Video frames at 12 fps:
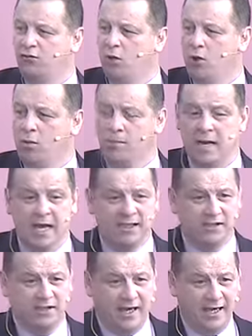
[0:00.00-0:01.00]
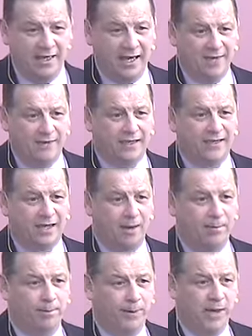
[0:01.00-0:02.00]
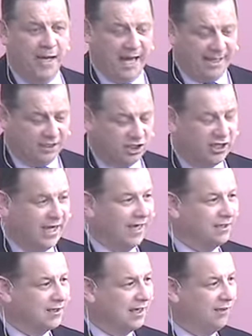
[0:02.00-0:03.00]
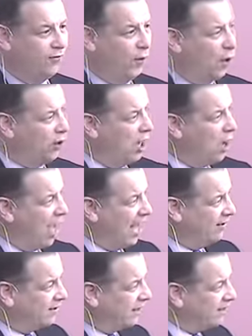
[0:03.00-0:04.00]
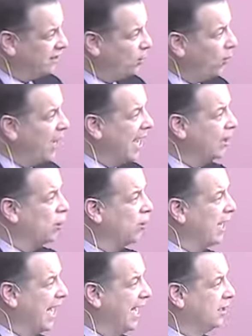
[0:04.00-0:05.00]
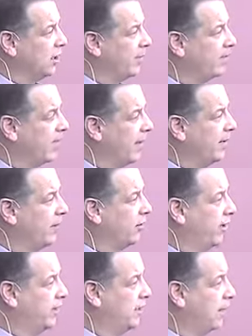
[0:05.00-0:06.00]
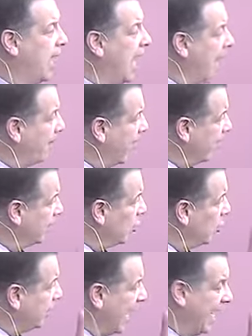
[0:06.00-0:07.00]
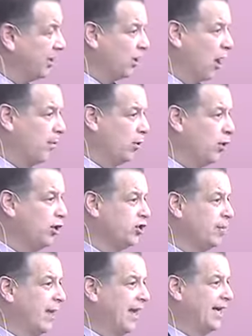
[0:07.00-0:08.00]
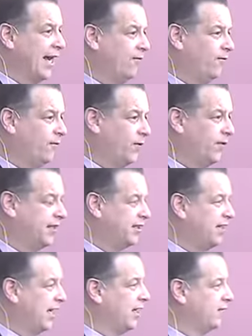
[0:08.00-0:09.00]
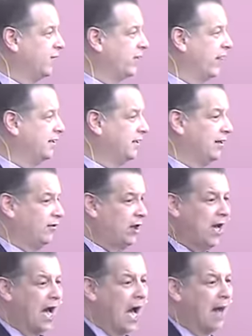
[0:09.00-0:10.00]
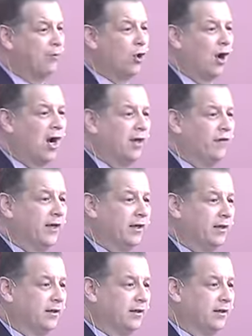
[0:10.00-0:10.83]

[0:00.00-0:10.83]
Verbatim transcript: Rome, sitting in the dump in chains, and he thought, Is this the way I'm going to end up if I'm a Christian? Am I going to end up losing my life for the sake of Christ? And he thought, I'm not having it.